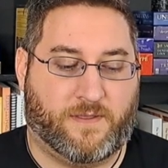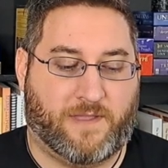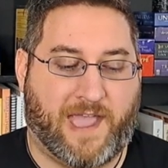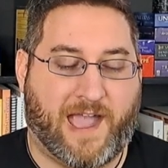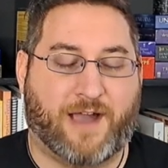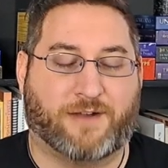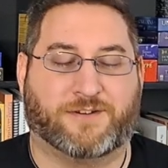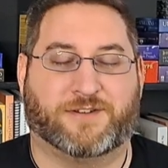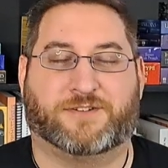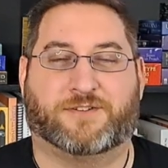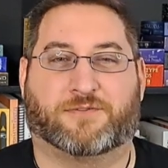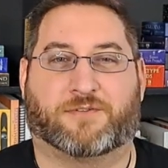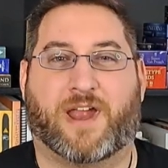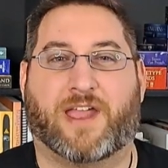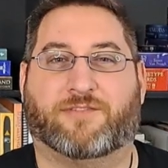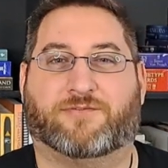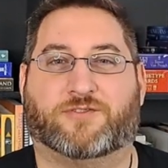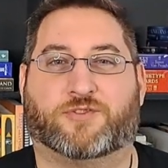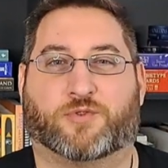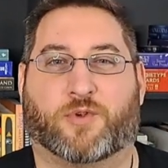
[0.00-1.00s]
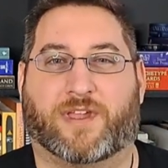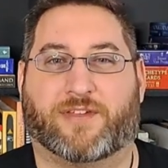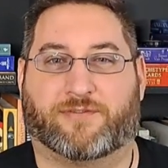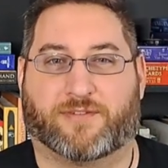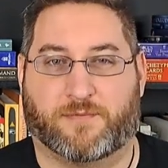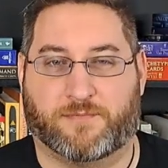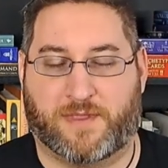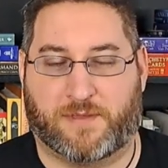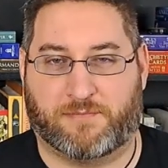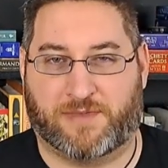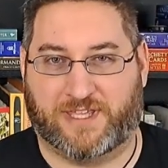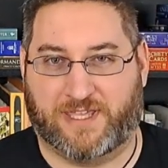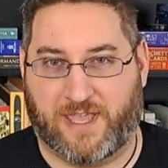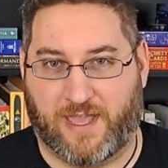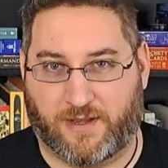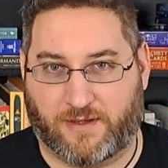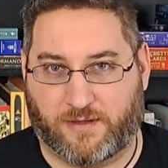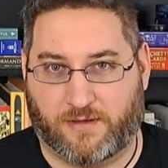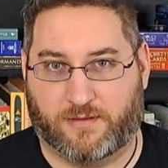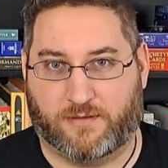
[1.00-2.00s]
how to derive joy from them
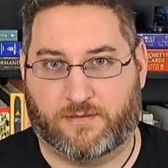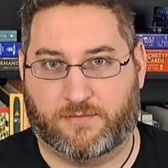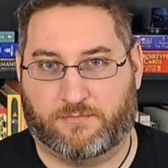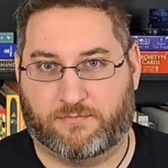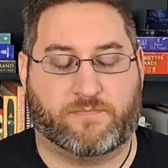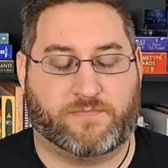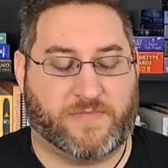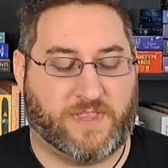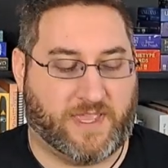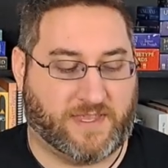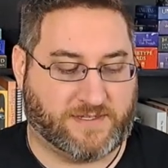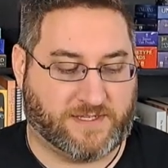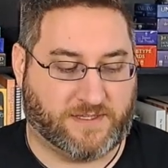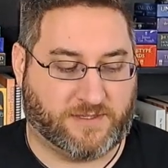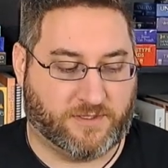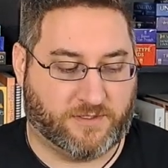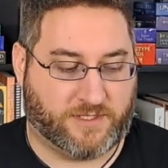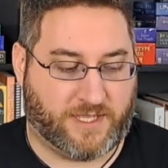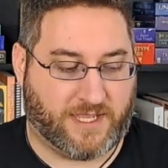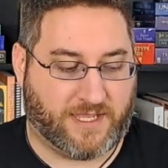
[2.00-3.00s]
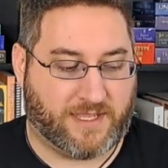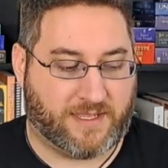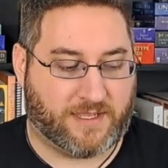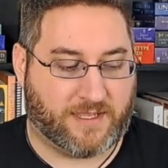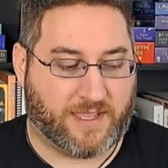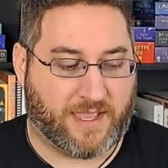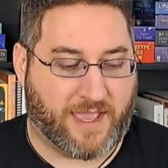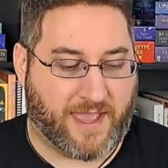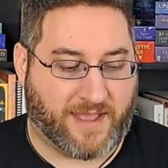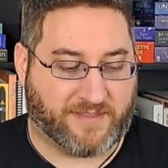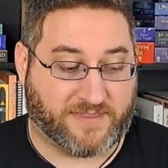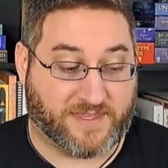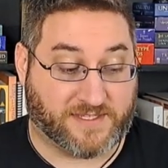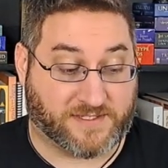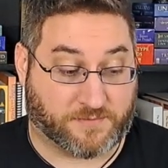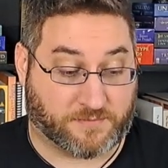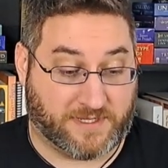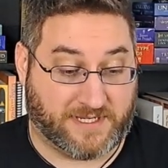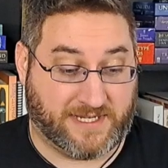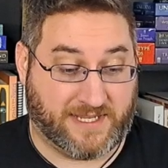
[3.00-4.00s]
again. And in looking at
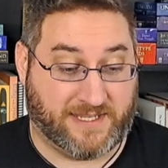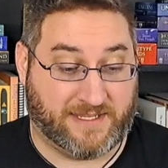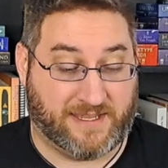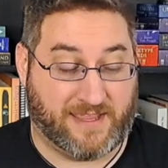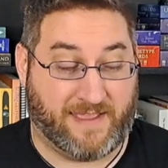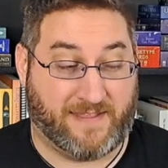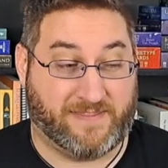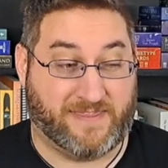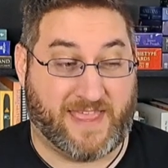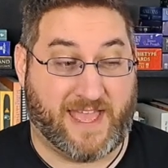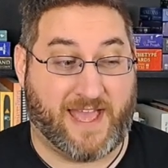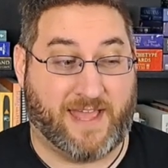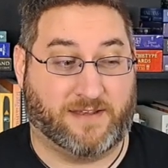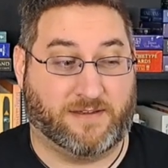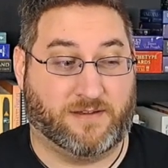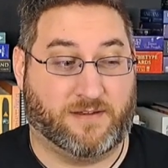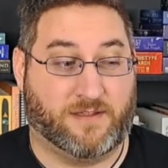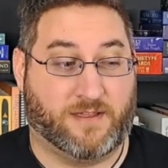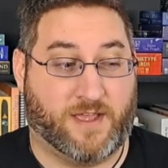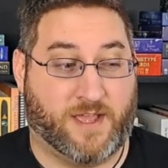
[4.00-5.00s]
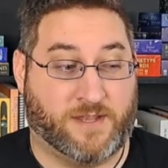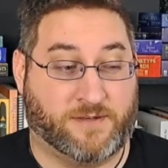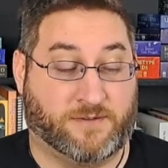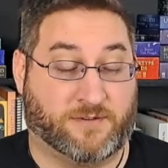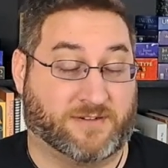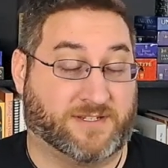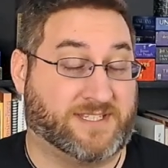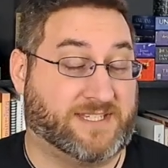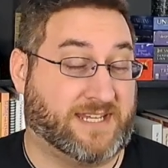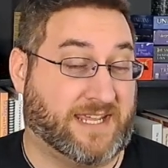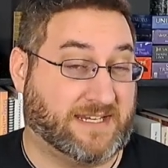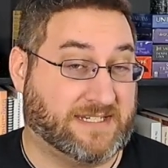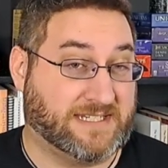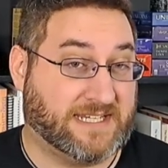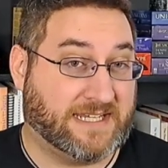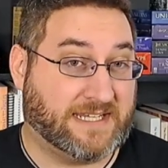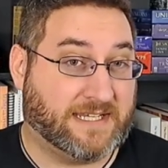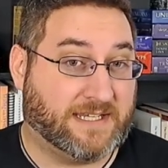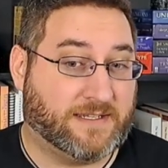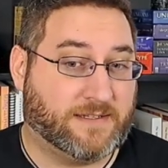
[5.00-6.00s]
this reading and that
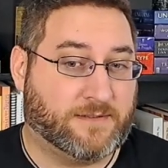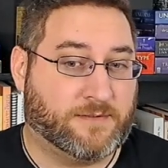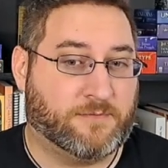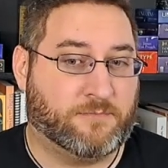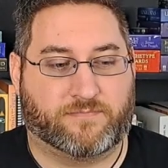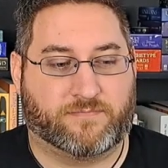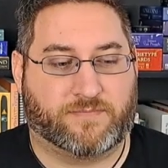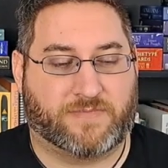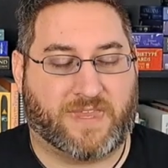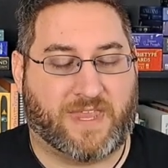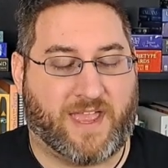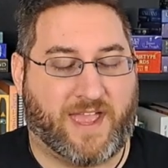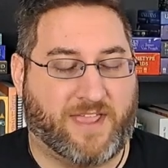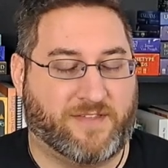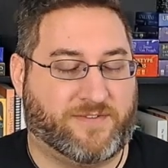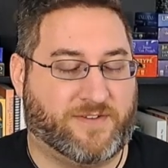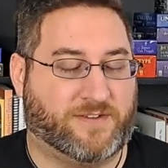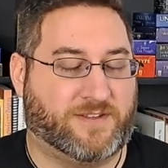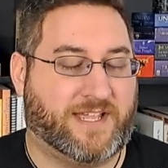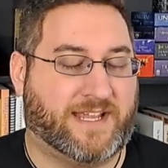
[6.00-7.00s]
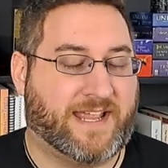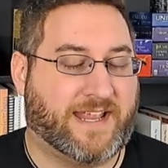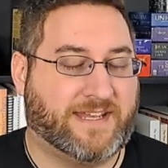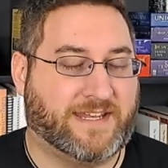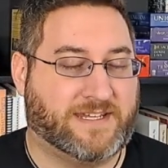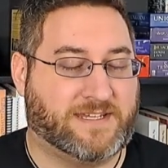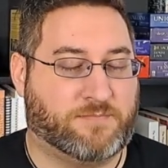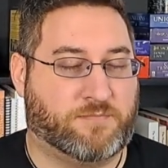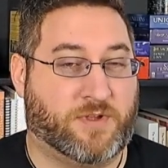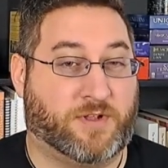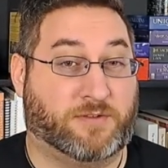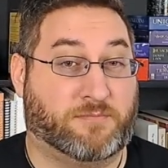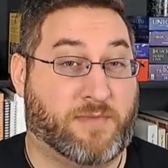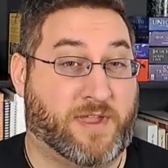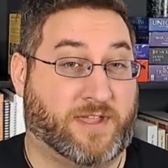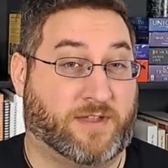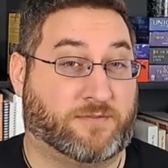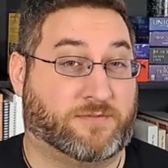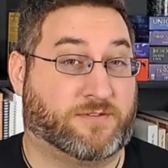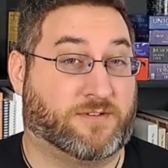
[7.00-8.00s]
understanding, I feel like I need to build
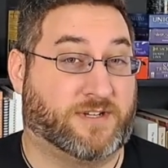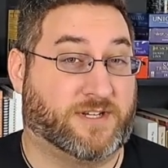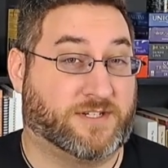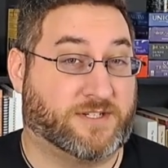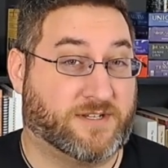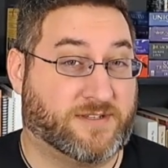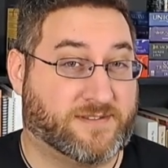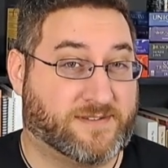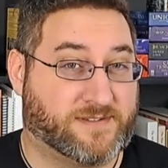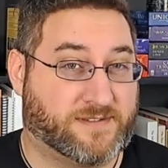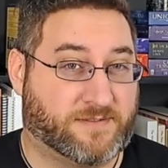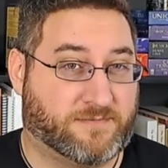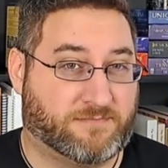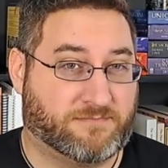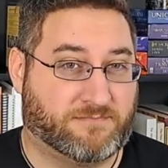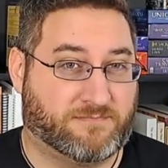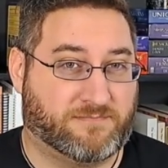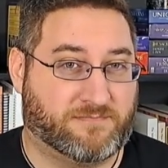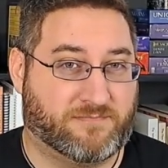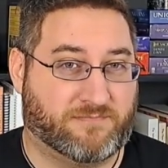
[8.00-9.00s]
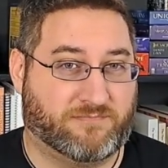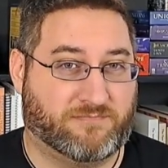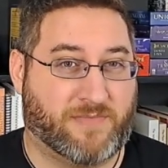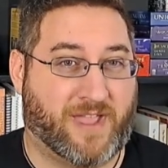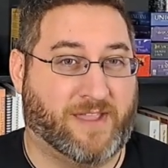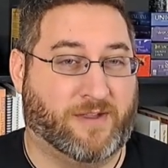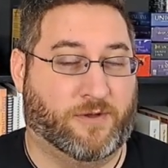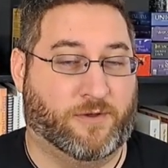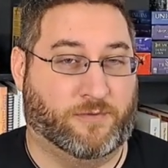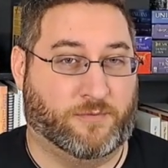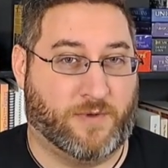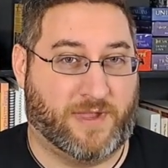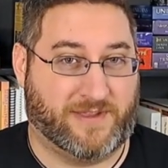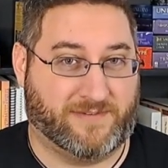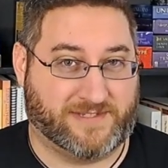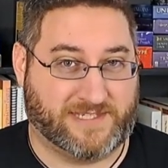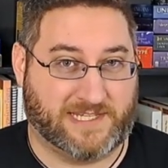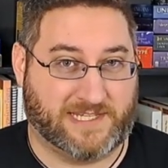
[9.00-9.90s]
my own traditions, my own way of